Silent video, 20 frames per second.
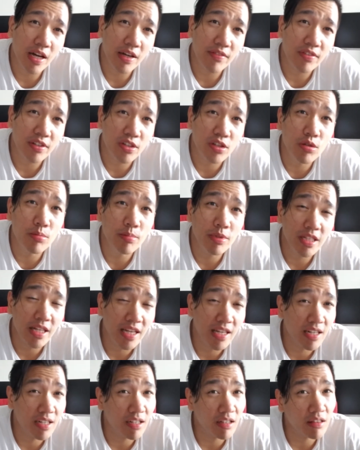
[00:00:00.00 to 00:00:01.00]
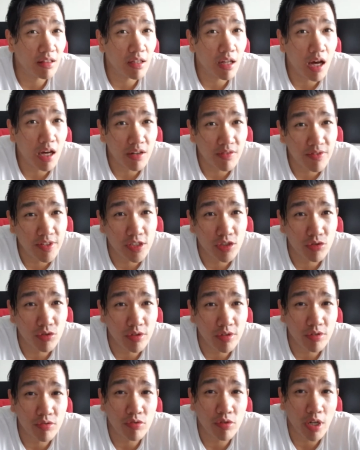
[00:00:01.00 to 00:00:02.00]
I've accumulated a lot of
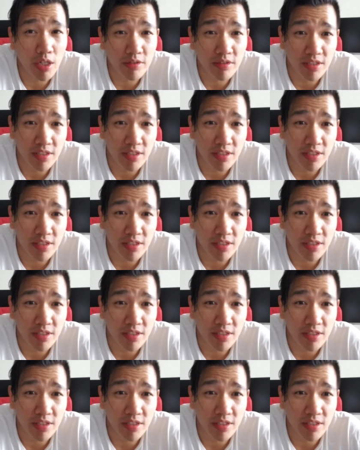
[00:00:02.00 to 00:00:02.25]
injuries throughout